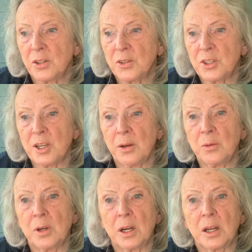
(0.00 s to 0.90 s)

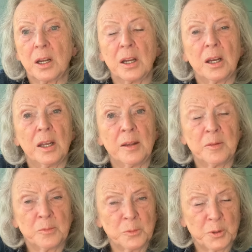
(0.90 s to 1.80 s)
So it
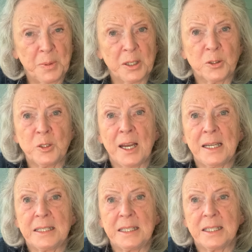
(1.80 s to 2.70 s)
would be a good
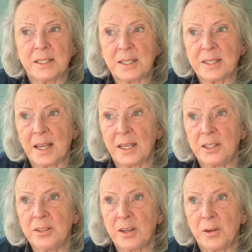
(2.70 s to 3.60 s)
idea to
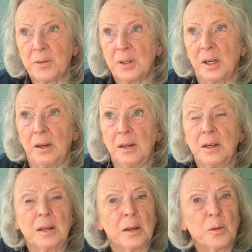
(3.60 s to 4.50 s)
say, you know,
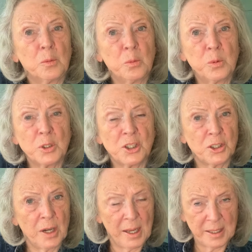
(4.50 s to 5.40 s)
would
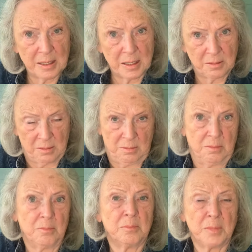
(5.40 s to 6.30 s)
you like
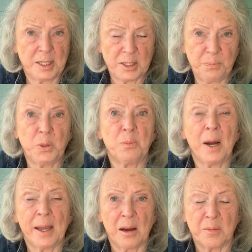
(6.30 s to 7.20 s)
me to put
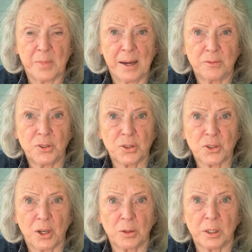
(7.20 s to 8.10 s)
my arm around your
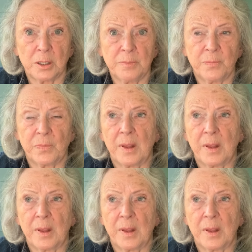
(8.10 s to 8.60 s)
shoulder?